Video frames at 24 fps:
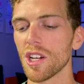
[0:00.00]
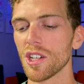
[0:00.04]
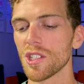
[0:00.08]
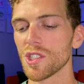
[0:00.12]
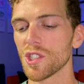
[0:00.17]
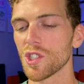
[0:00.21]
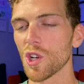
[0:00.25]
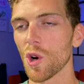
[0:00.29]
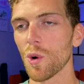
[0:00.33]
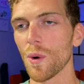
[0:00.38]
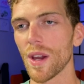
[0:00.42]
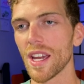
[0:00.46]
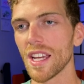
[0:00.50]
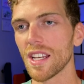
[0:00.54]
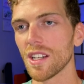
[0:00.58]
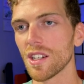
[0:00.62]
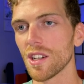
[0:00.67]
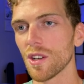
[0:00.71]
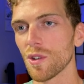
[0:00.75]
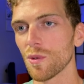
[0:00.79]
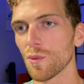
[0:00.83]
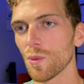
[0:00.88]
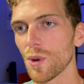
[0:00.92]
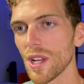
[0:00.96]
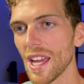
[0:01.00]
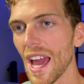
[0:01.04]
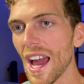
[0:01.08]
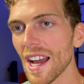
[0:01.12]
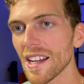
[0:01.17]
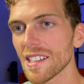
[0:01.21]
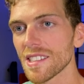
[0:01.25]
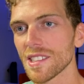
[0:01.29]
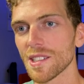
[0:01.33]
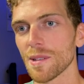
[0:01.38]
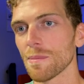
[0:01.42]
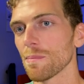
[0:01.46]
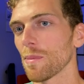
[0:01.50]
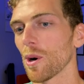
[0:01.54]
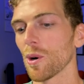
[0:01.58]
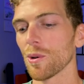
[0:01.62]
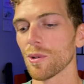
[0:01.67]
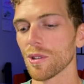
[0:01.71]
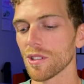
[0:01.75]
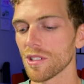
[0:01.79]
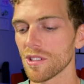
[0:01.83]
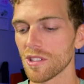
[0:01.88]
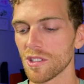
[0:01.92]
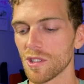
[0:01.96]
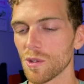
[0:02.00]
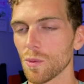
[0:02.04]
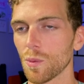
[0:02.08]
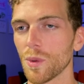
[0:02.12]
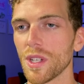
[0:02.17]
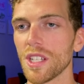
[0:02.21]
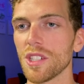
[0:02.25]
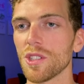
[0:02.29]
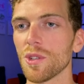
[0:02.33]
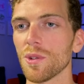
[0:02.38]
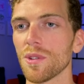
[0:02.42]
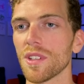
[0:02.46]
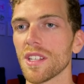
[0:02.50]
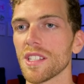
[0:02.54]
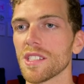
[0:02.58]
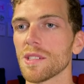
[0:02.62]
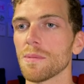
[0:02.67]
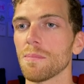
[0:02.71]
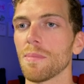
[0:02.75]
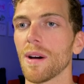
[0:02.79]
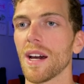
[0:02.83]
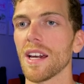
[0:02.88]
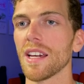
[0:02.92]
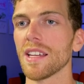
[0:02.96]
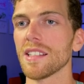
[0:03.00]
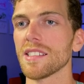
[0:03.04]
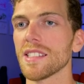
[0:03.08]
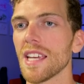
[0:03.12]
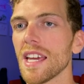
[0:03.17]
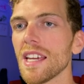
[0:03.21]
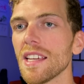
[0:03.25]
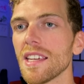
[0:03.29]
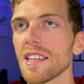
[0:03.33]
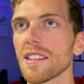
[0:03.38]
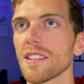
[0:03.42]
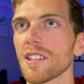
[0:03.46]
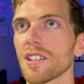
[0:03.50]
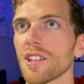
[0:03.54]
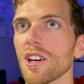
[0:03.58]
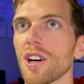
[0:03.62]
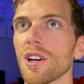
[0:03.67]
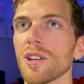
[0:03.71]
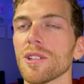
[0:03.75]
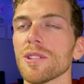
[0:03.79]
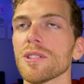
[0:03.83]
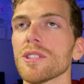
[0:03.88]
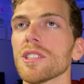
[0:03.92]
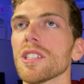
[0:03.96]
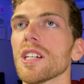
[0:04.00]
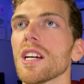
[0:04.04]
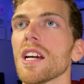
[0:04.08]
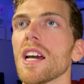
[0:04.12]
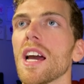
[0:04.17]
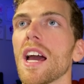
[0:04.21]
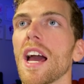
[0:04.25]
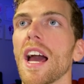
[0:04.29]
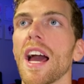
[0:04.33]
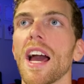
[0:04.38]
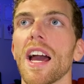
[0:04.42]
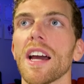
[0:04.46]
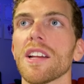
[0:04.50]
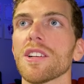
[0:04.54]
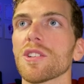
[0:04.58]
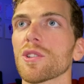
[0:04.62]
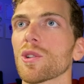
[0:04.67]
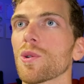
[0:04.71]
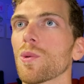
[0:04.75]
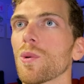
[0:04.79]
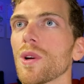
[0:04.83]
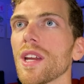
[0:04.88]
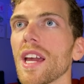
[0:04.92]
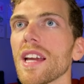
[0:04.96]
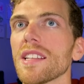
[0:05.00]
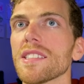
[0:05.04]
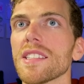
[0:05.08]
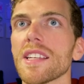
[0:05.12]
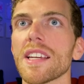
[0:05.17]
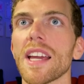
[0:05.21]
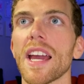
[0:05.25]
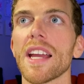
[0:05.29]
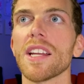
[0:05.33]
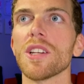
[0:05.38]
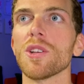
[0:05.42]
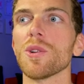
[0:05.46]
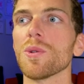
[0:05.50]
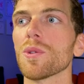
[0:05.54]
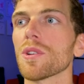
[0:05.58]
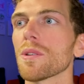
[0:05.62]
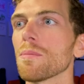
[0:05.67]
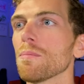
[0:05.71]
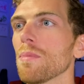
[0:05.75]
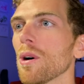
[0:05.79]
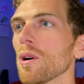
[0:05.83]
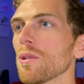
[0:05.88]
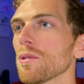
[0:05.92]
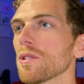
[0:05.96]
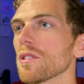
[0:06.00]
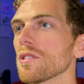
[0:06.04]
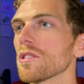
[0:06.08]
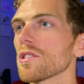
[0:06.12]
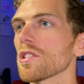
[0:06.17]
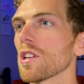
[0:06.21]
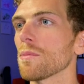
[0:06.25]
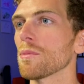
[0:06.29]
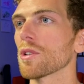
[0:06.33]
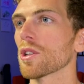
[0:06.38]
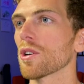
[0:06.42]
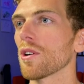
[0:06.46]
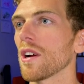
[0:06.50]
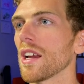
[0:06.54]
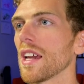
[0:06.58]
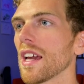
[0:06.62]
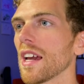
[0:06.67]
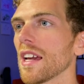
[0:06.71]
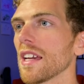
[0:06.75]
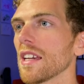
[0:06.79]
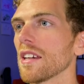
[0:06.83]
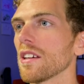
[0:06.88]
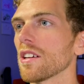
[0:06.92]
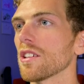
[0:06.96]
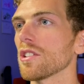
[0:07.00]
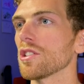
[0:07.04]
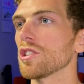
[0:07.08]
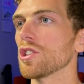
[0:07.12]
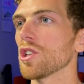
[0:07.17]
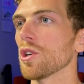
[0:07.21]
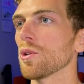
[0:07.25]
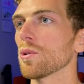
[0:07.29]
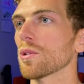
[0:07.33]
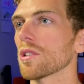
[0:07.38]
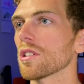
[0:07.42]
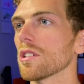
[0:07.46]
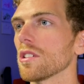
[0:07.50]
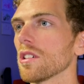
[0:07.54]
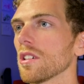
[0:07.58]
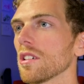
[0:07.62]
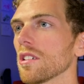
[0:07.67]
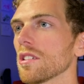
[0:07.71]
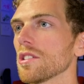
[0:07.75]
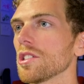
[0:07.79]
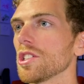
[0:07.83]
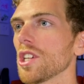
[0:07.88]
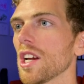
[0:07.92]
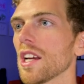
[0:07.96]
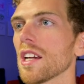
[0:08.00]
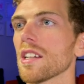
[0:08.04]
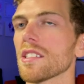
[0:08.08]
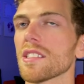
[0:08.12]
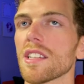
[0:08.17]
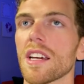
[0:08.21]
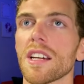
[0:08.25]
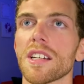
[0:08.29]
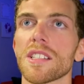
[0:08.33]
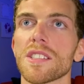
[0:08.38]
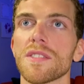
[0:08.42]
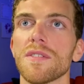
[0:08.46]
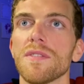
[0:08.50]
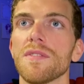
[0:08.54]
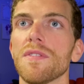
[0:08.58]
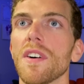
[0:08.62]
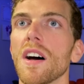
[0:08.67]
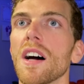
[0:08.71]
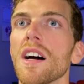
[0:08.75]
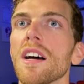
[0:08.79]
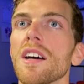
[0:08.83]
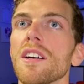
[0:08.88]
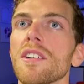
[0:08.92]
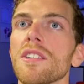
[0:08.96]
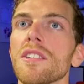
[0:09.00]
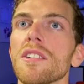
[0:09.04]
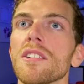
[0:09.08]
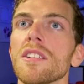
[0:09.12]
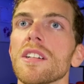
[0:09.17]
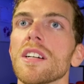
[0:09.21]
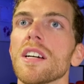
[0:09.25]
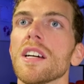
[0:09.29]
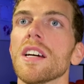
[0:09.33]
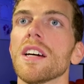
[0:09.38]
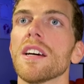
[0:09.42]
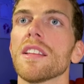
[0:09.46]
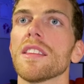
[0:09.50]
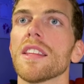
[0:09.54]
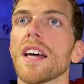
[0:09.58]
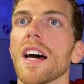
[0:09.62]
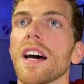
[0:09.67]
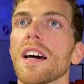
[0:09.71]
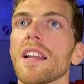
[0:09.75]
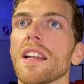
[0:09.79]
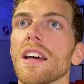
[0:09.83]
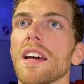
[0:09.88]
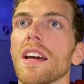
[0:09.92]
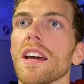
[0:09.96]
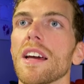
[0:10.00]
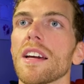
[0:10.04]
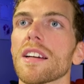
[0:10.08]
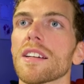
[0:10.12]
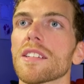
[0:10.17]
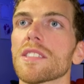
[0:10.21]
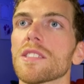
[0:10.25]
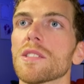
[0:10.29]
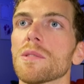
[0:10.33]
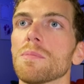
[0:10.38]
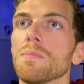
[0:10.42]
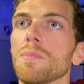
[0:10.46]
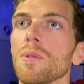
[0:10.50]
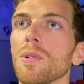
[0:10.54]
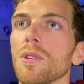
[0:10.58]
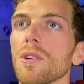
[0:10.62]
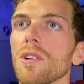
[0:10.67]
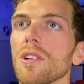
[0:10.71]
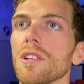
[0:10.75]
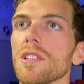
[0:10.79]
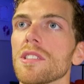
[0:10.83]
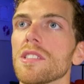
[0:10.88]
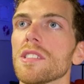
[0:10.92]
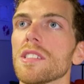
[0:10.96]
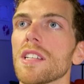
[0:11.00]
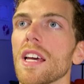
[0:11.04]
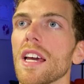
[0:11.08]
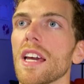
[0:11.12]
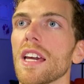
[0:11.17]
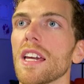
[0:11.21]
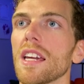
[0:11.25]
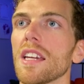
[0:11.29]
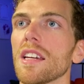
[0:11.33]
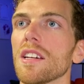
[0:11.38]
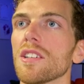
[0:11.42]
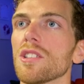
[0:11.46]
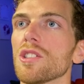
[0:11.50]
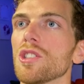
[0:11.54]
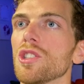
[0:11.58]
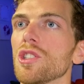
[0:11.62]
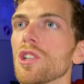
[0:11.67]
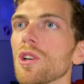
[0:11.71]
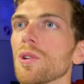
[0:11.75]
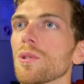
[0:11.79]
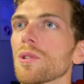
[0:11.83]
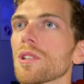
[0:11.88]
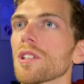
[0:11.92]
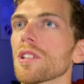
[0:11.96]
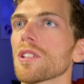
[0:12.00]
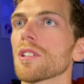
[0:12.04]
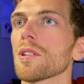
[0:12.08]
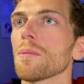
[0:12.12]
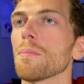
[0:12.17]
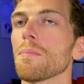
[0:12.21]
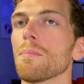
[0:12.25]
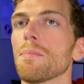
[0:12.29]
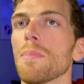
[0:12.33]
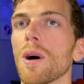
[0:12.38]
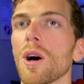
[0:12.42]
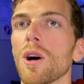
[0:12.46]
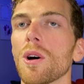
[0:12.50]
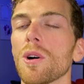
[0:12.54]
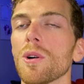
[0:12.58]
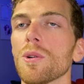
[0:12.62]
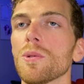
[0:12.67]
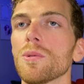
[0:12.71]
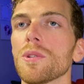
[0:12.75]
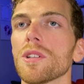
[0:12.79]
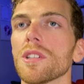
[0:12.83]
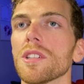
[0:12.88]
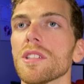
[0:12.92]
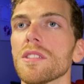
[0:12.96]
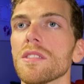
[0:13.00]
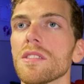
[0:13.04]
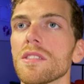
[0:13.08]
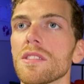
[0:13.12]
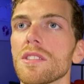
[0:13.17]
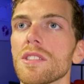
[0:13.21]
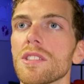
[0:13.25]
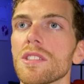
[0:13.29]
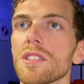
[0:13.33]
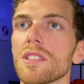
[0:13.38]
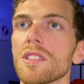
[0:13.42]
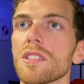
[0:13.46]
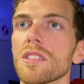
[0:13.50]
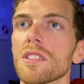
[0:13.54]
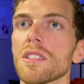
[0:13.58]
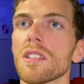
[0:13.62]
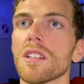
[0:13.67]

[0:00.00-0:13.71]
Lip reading: So in React components, we do this by taking the code and creating a new component. So I'm going to create a joke.jsx file that exports a joke component